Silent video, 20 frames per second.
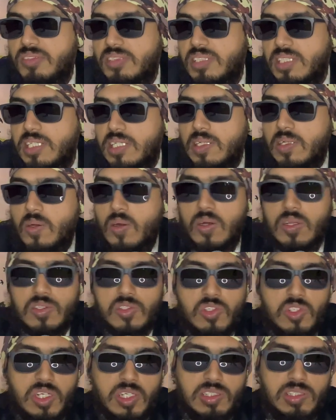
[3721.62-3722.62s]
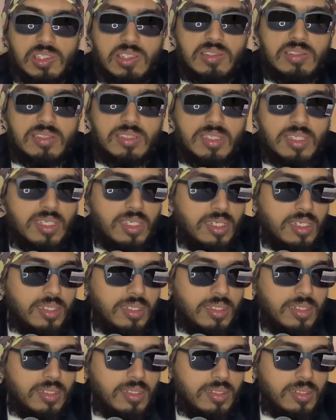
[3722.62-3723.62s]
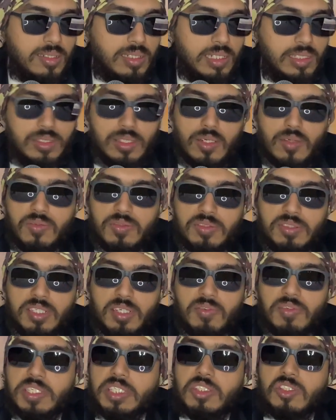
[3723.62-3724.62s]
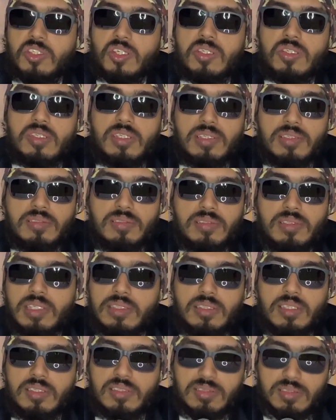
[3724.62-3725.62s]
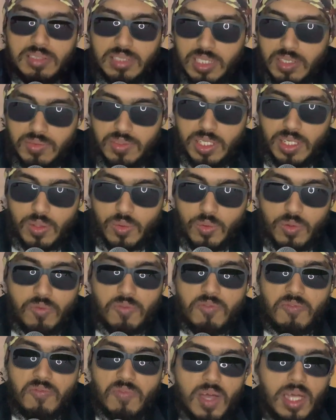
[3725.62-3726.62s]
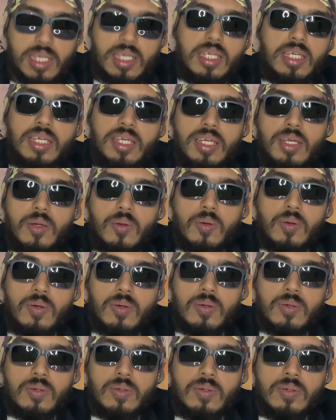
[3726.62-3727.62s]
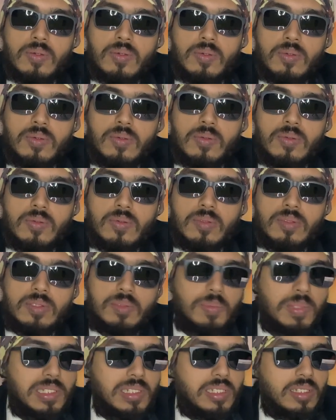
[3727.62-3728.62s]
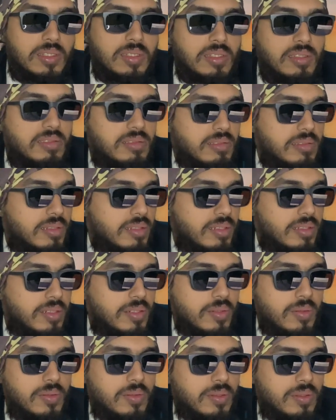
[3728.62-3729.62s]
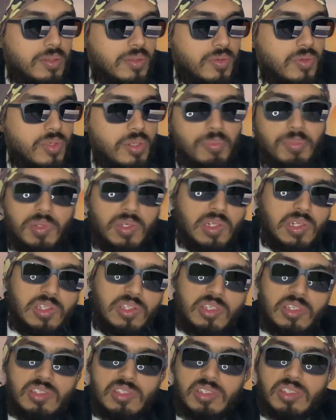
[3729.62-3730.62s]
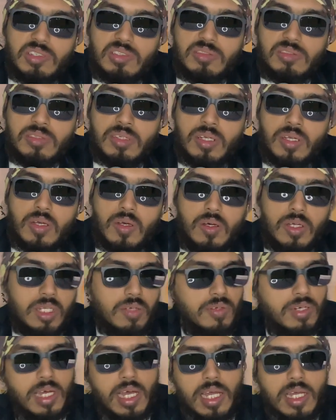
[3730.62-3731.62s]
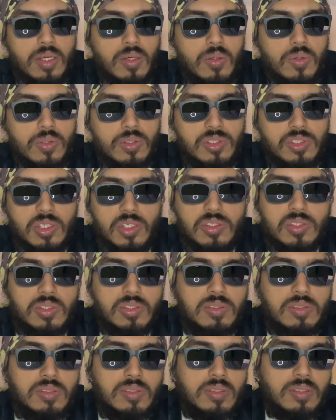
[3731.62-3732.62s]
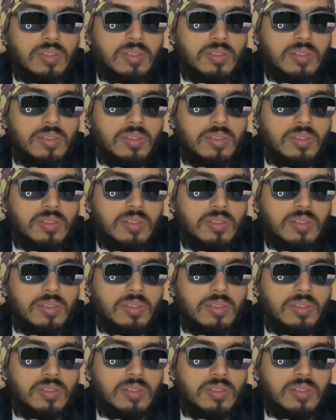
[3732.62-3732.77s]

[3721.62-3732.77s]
seen a lot of judges, instead of serving justice, they just serve their own fucking ego. Especially these, tribunal judges or even high court judges.